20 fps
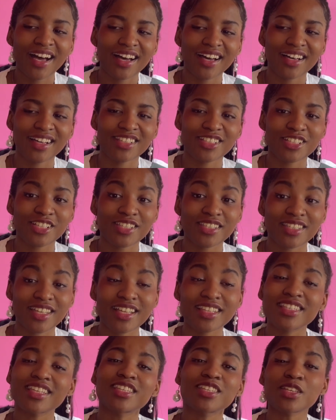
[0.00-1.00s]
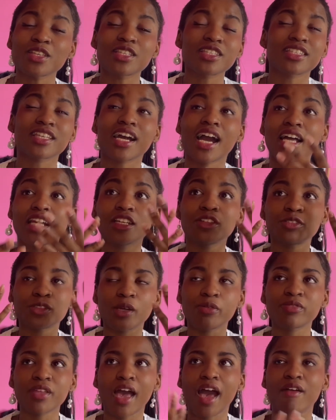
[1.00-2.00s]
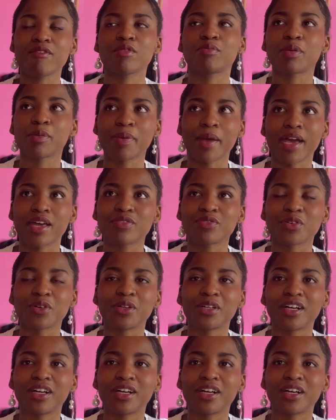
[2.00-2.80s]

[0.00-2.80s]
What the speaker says: It's the kind of shift I haven't prepared for,